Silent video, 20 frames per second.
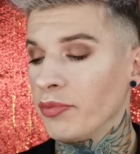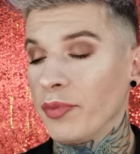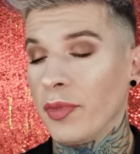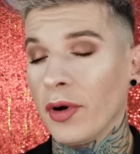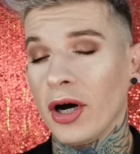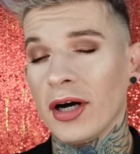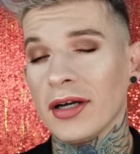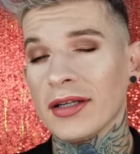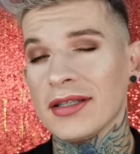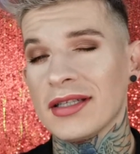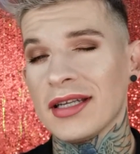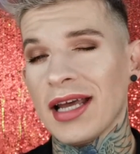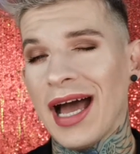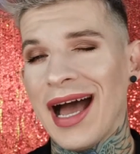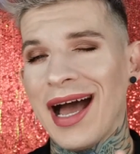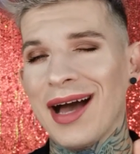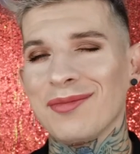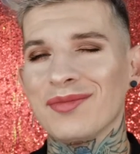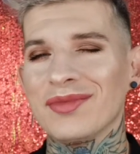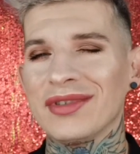but
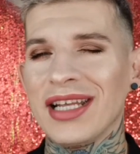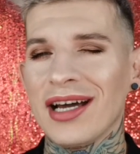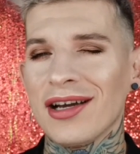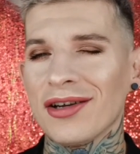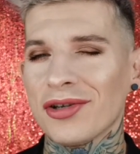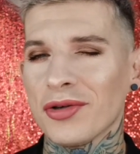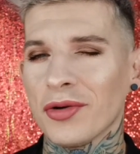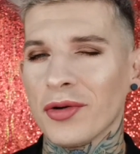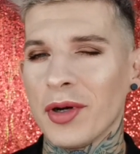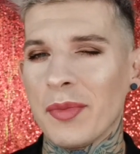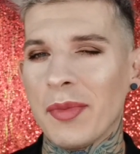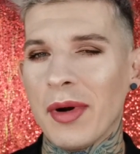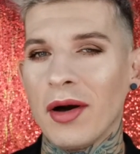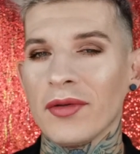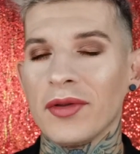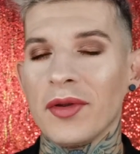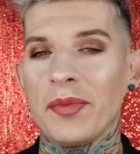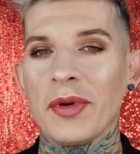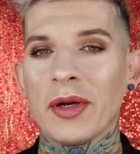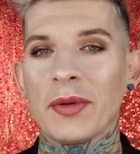I'm not sure
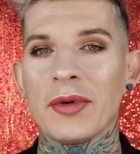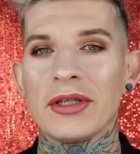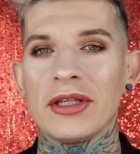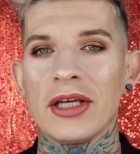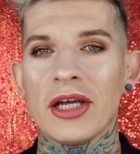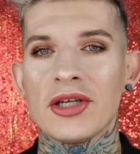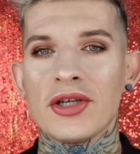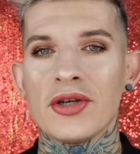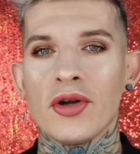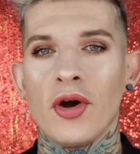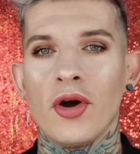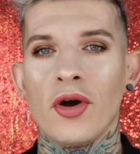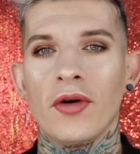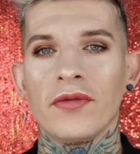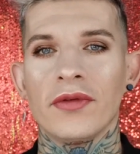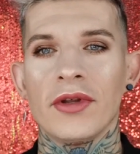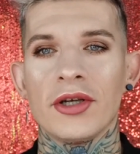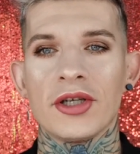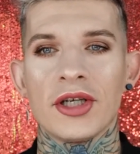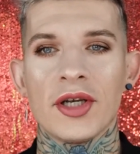about the pigmentation
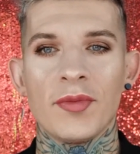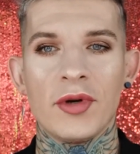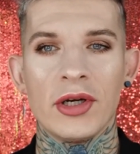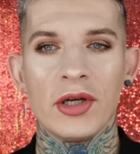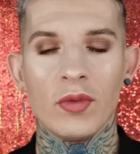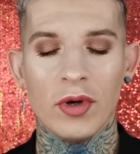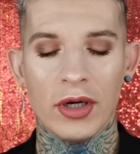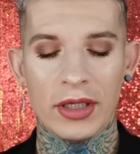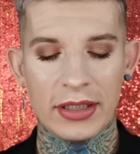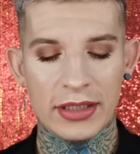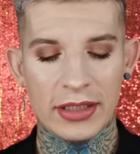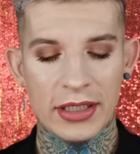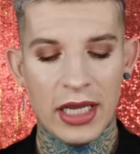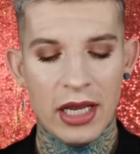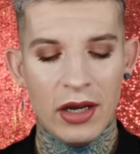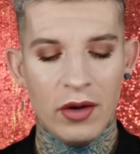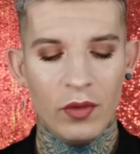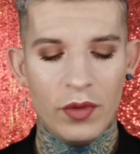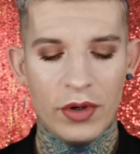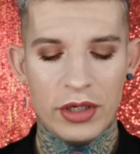of the shimmery ones,
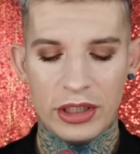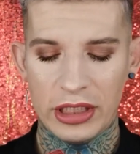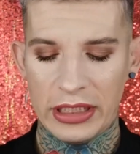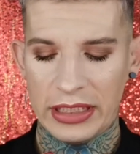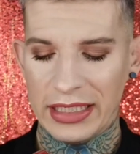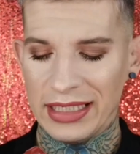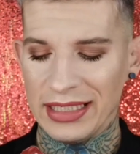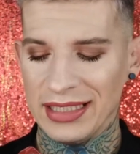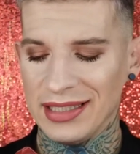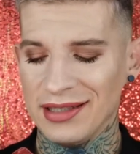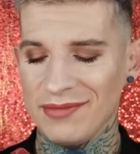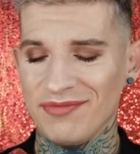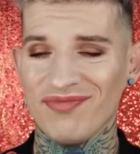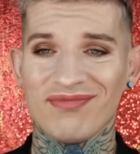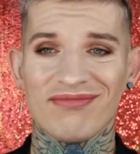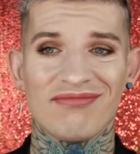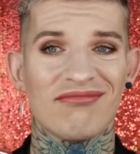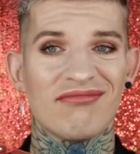which is